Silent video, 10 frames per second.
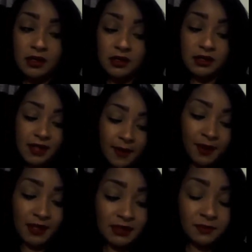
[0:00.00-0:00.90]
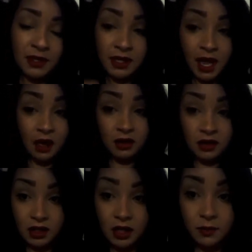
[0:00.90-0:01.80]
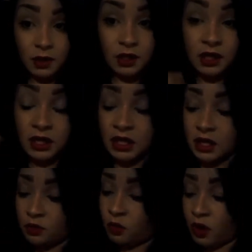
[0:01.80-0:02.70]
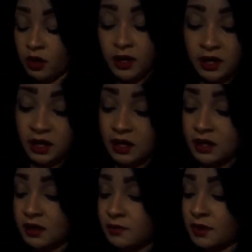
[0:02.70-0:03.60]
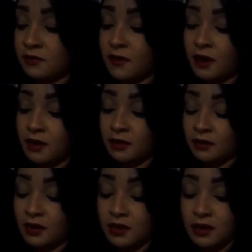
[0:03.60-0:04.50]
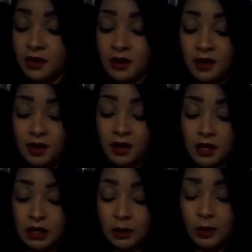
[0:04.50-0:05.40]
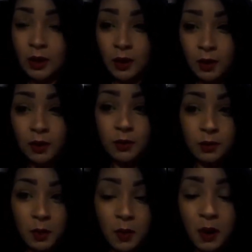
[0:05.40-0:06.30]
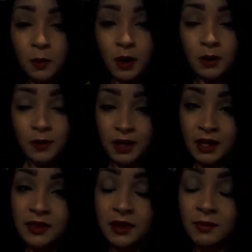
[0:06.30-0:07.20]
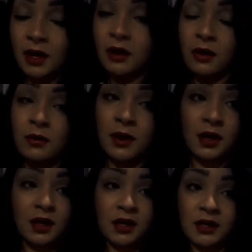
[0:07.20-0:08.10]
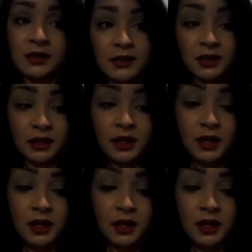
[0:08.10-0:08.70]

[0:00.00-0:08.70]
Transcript: just I miss being out in the community and working and being around, you know, the people I work with and my coworkers and